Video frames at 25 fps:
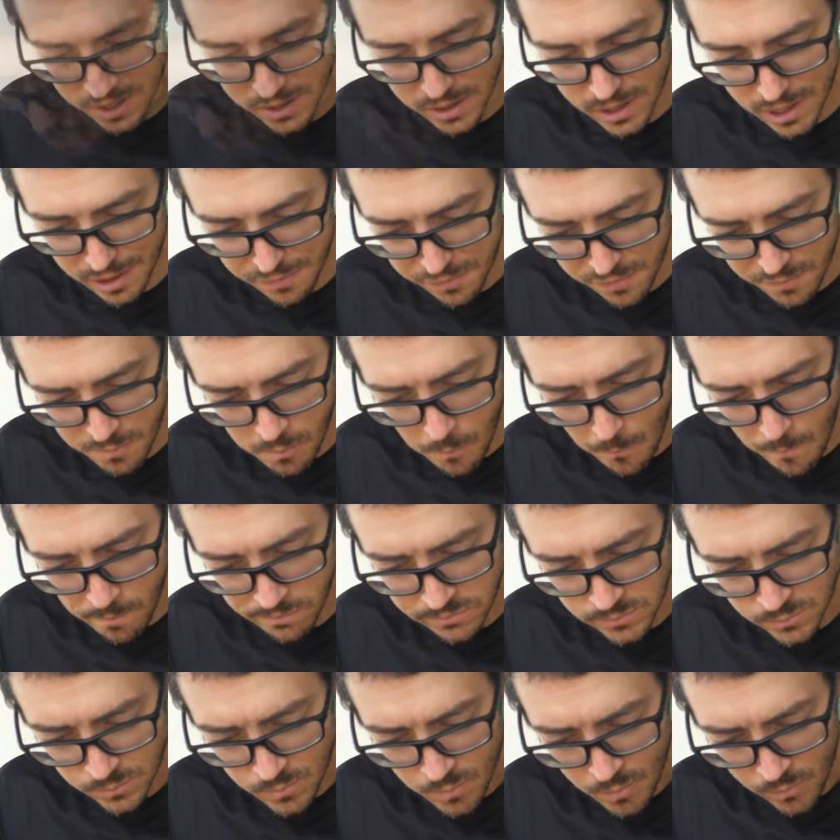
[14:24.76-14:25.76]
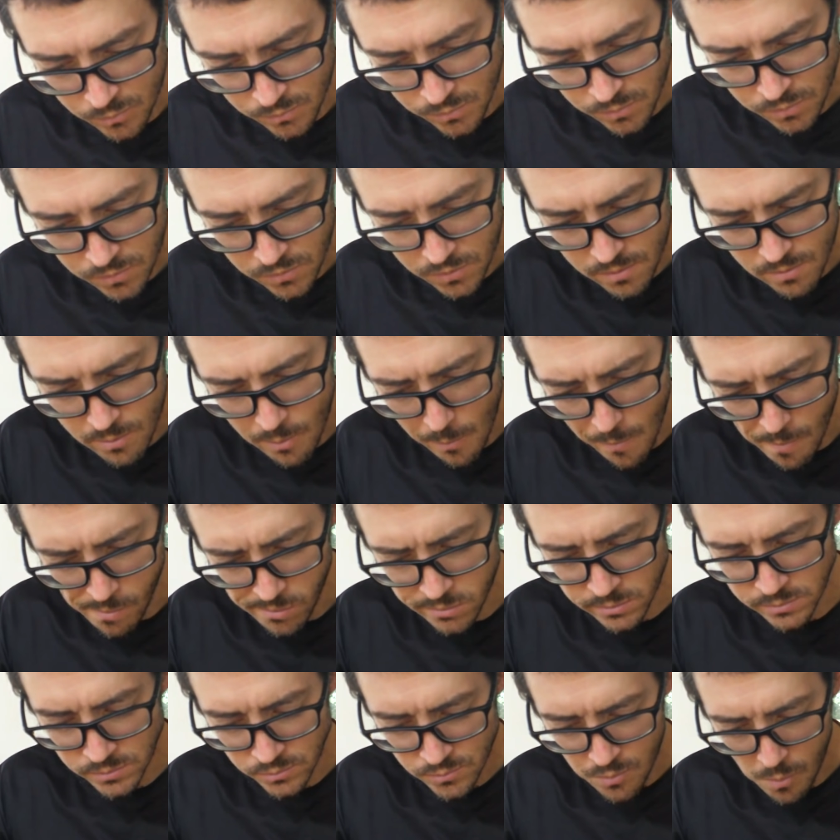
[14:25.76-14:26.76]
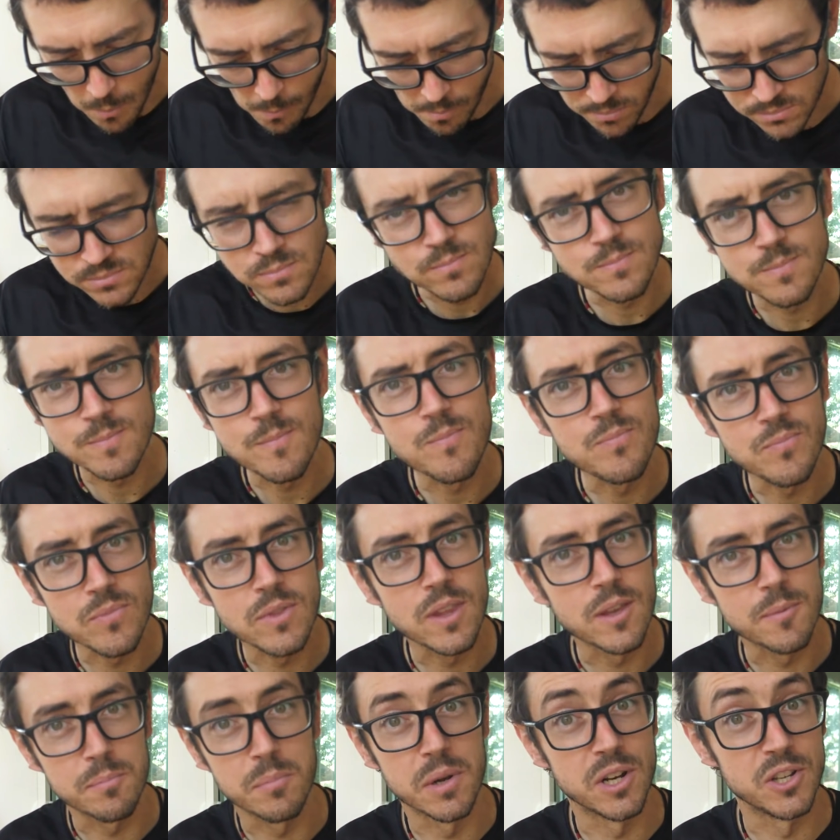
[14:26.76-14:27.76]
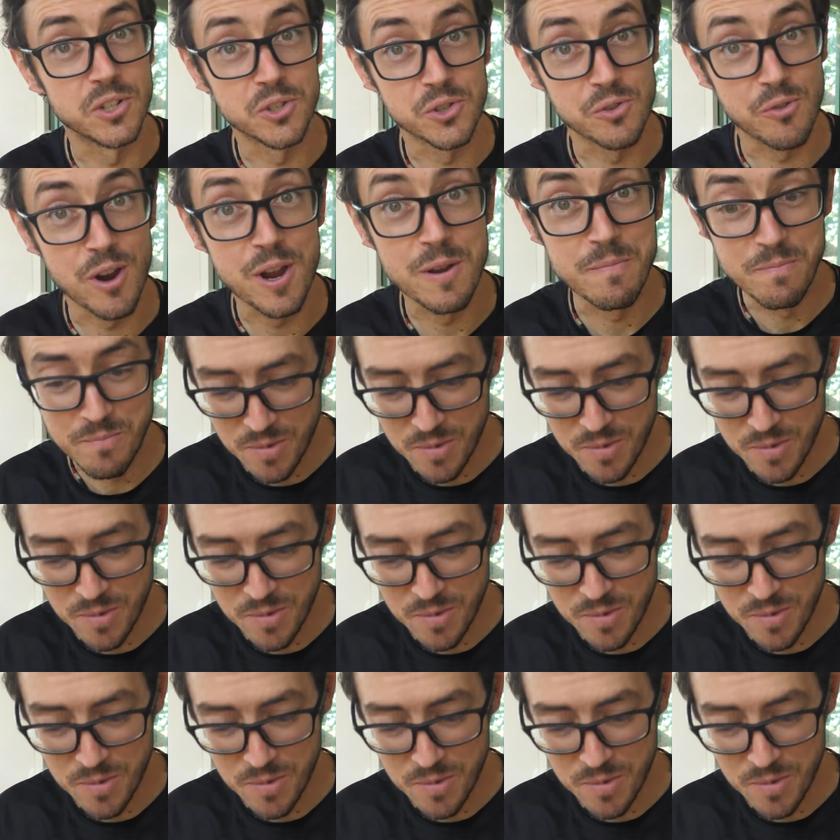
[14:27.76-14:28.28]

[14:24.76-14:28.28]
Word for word: in life. Hmm. But it's great.